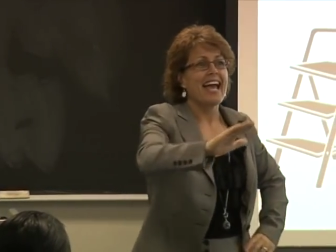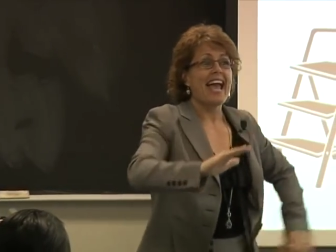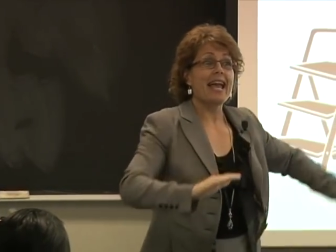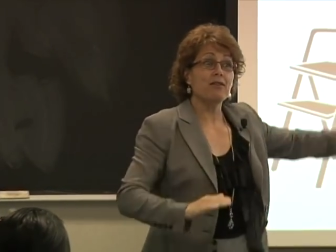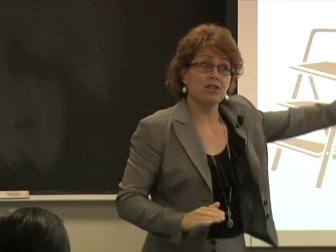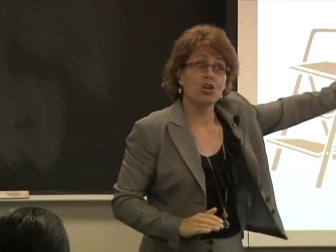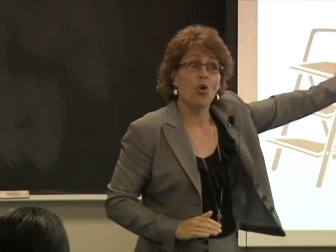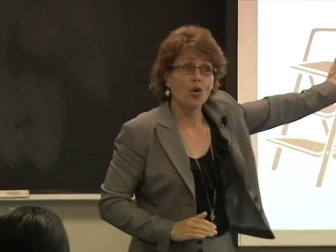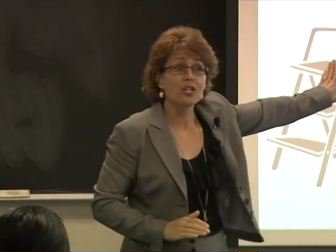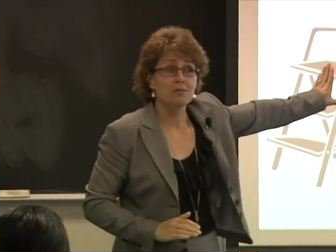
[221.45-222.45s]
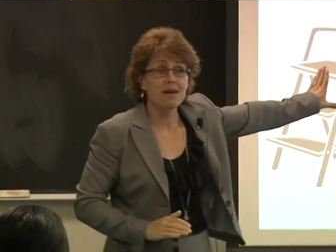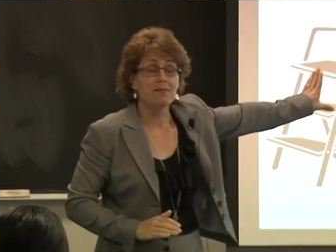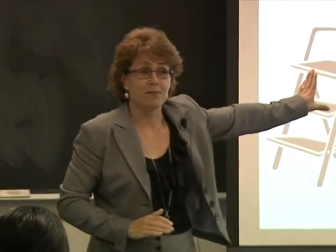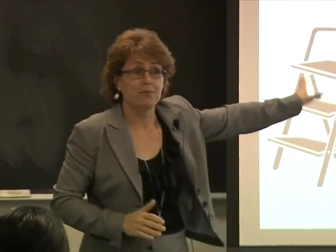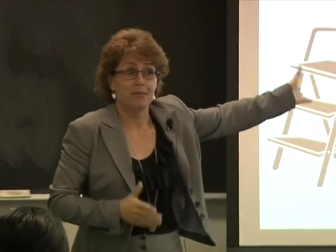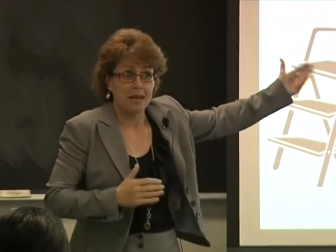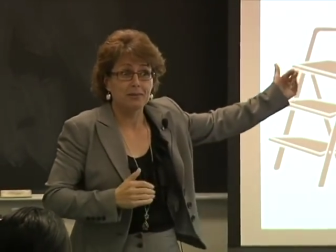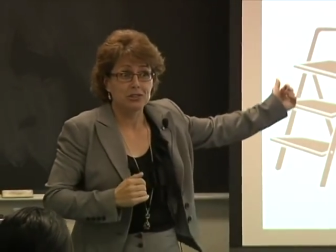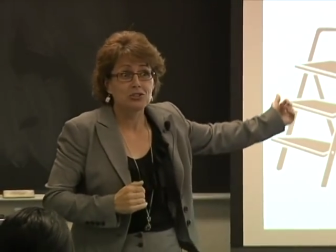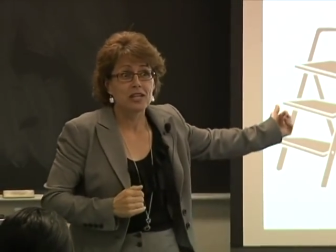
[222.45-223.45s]
And the courts might be
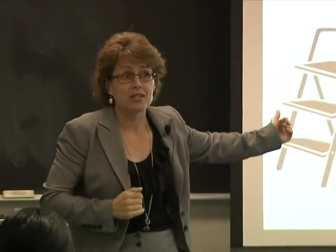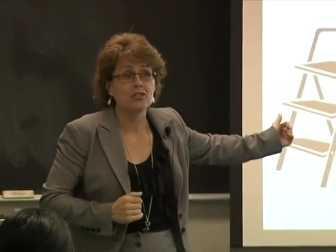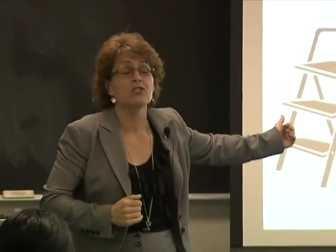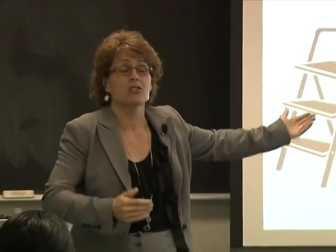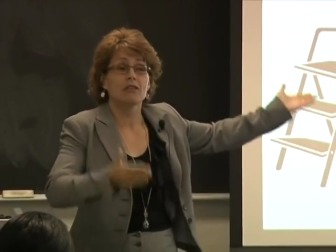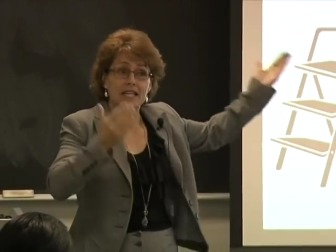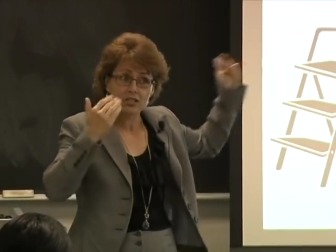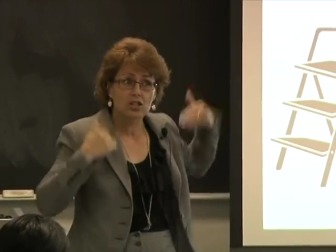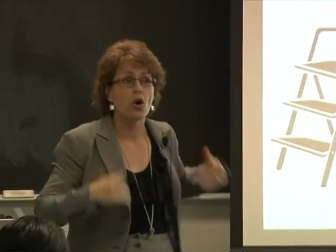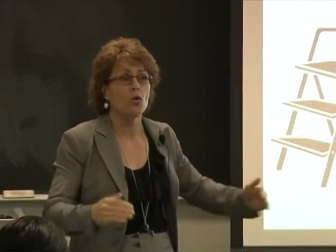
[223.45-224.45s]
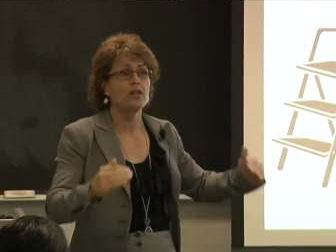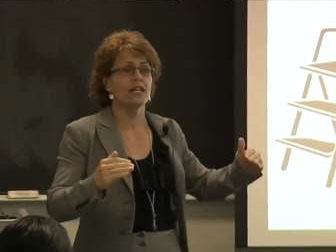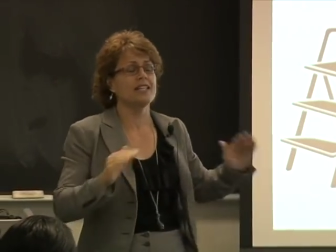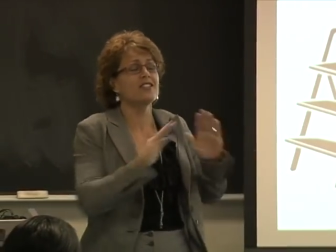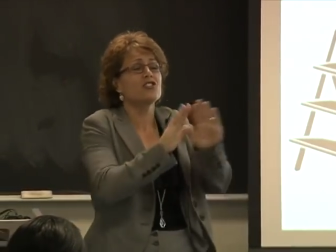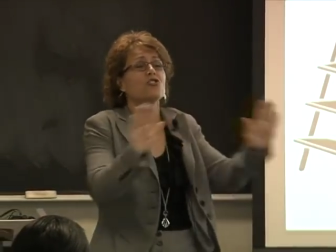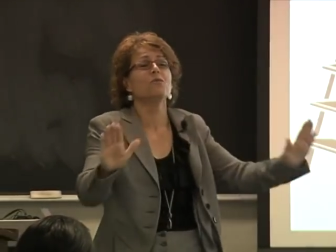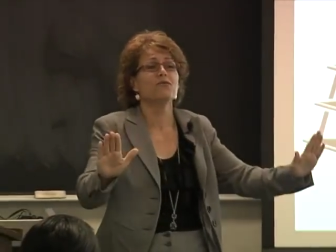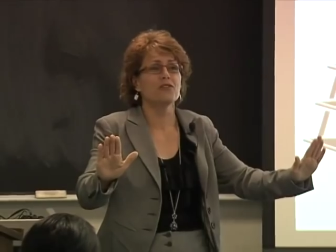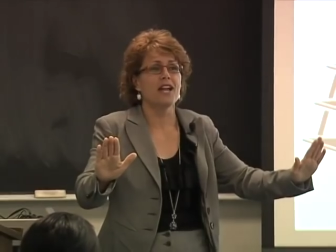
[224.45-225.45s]
able to do that too. So let's go to, let's
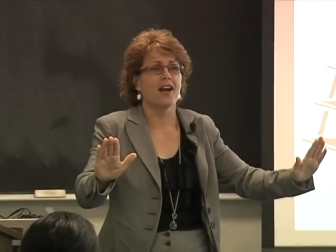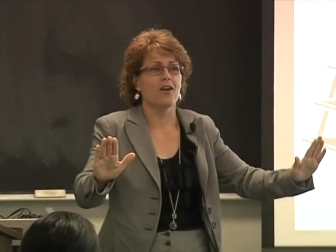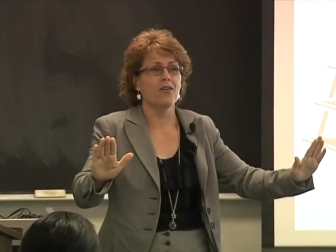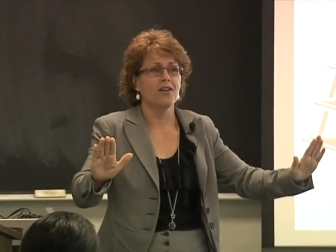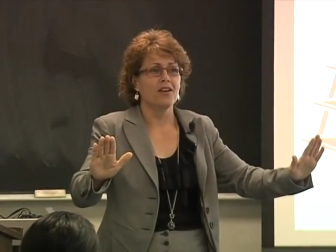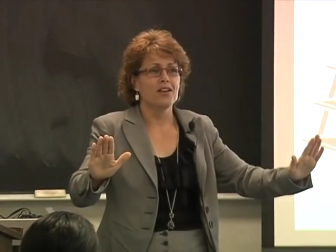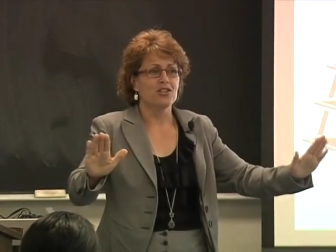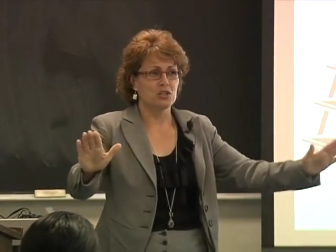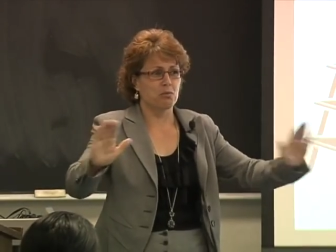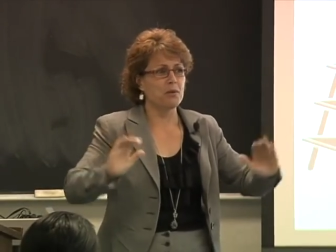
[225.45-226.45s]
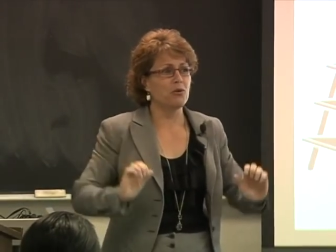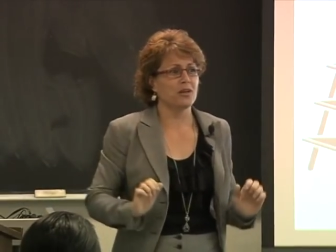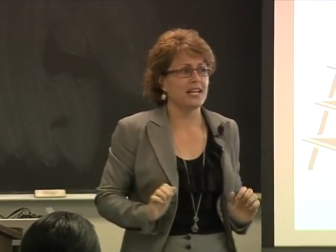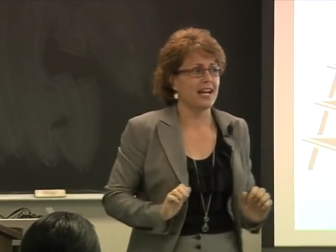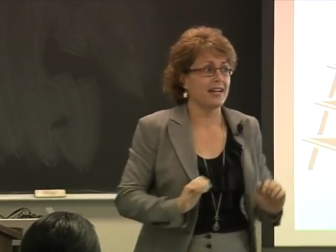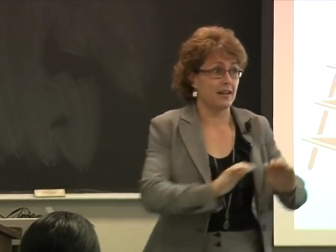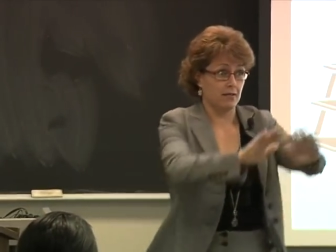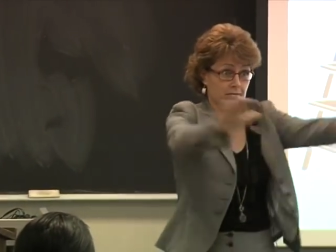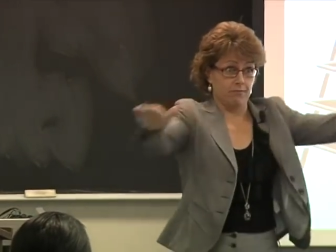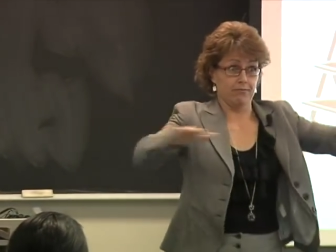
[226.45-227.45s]
assume for now the Supreme Court of
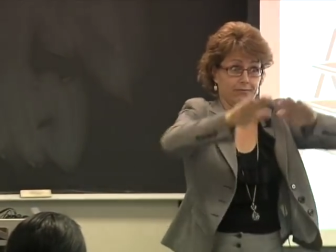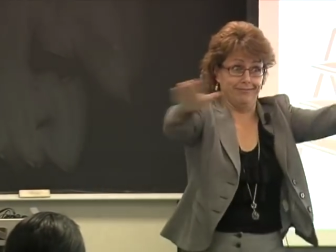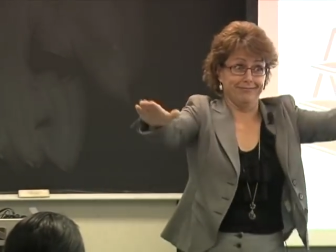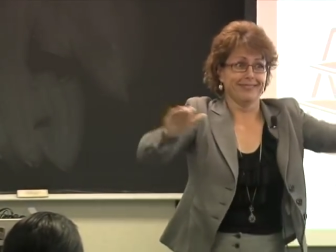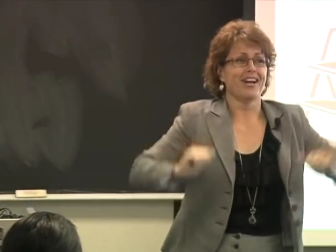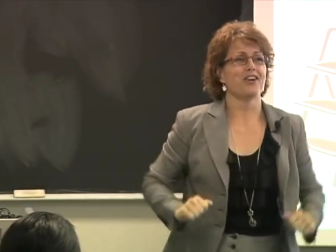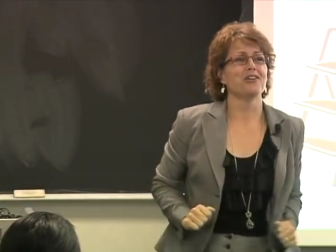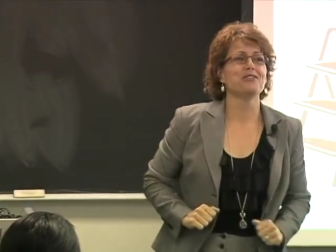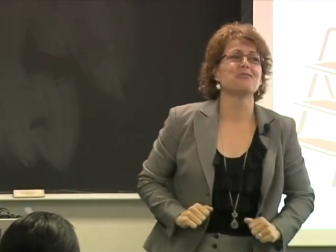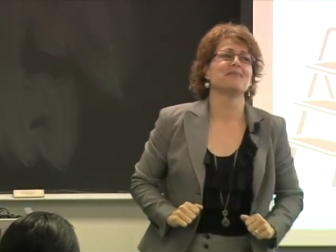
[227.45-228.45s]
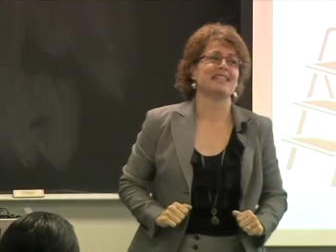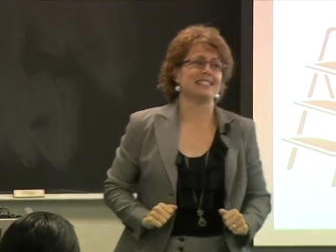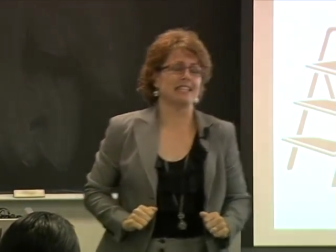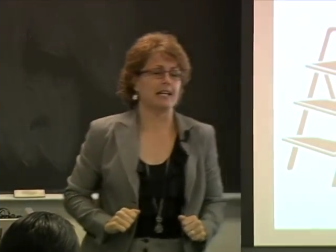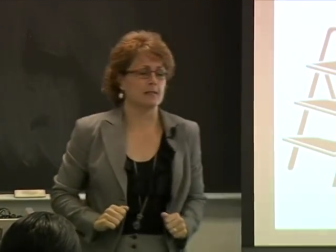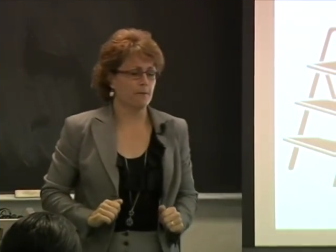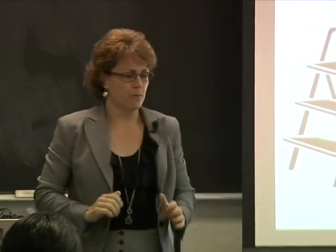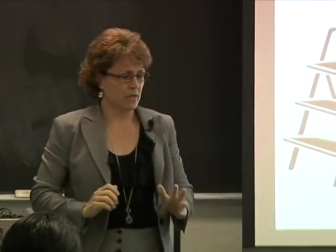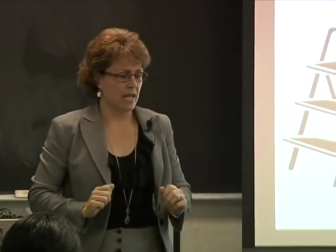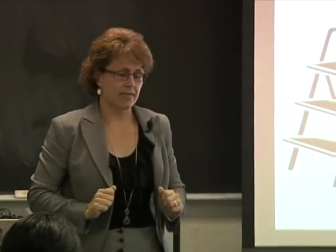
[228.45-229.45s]
Canada agrees with me and says,
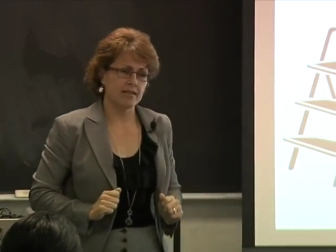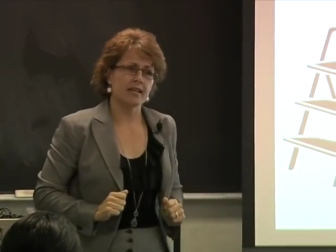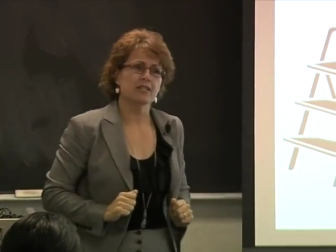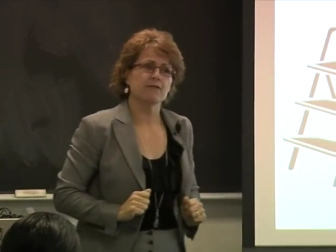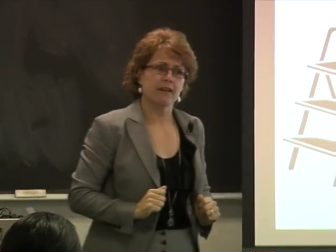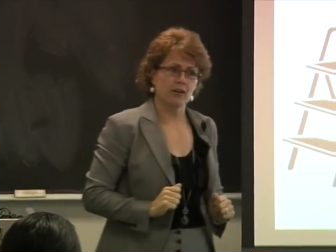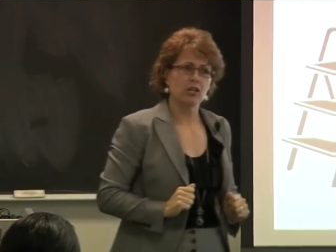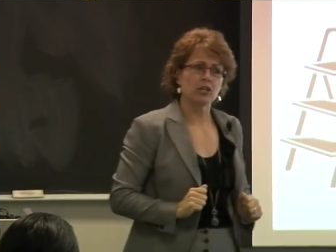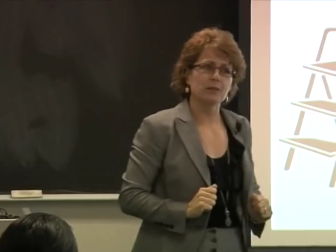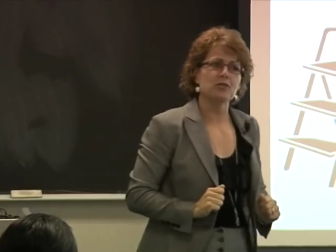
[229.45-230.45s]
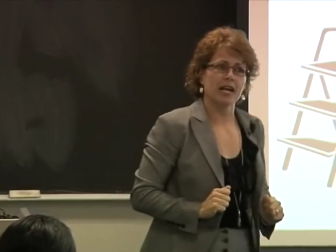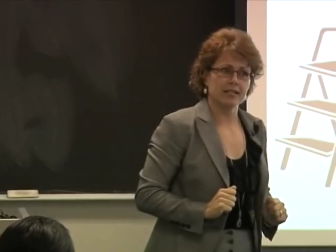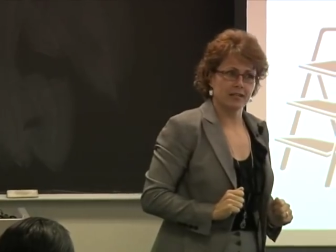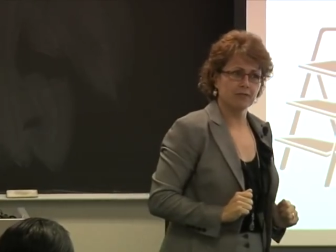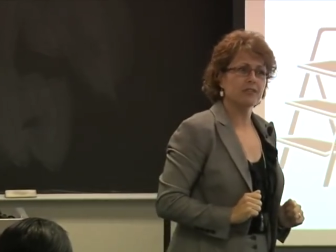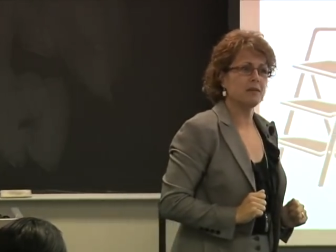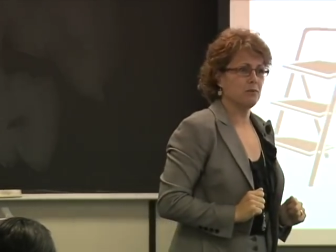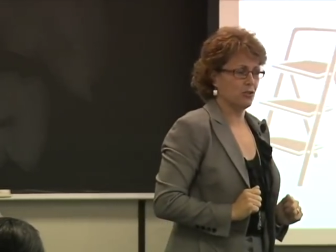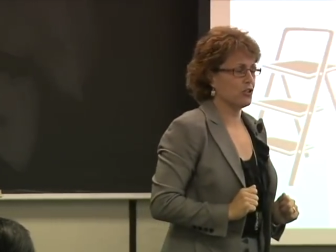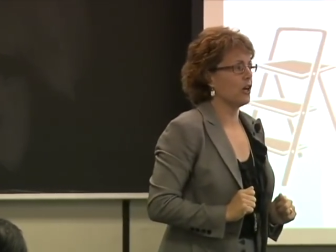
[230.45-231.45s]
Kathleen, that's a very good objective,
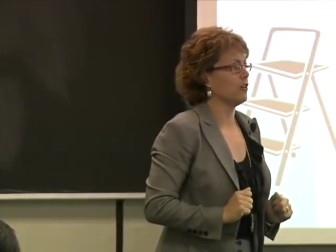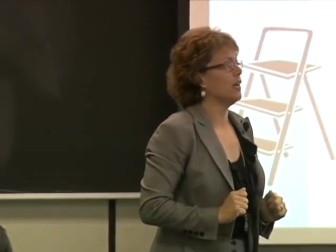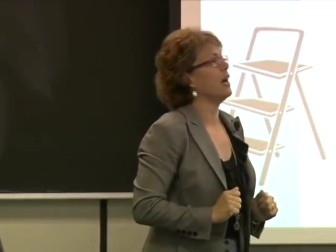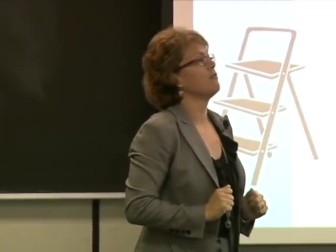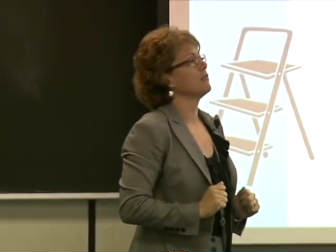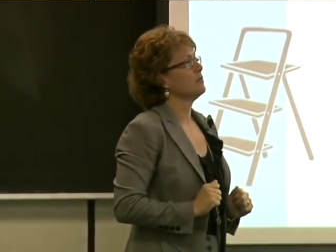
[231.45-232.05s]
keeping your daughter alive